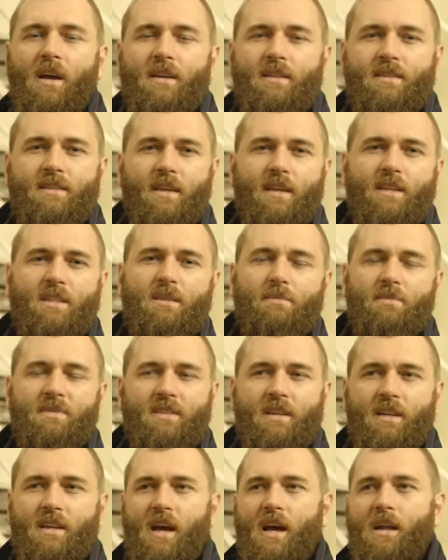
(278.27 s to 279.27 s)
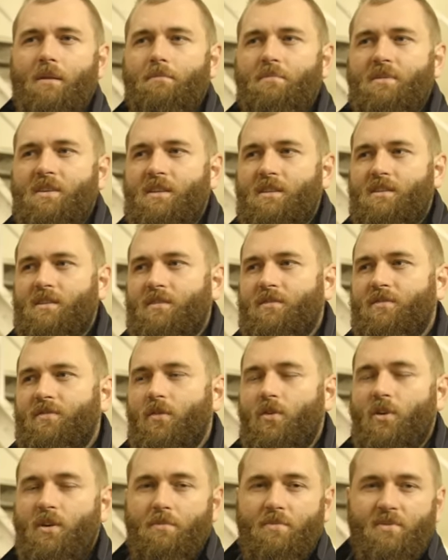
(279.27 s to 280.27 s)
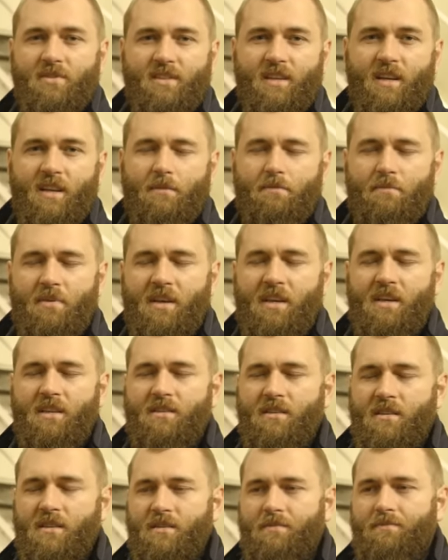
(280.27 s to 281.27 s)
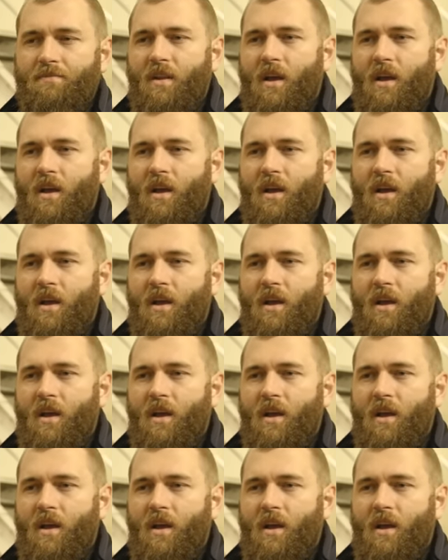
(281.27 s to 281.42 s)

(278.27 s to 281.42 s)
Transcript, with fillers: sixty percent unpeated, forty percent peated.